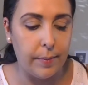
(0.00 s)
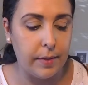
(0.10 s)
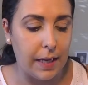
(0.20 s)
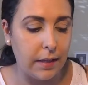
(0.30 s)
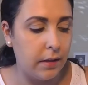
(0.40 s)

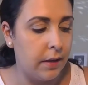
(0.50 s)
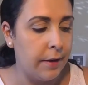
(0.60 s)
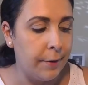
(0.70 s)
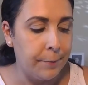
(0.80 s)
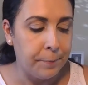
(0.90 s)
but I've
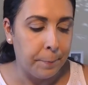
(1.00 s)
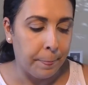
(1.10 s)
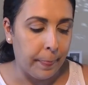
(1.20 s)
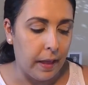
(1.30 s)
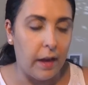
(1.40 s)
left that
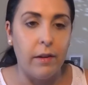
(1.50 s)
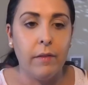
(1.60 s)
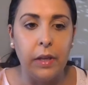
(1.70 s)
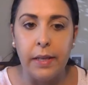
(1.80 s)
upstairs.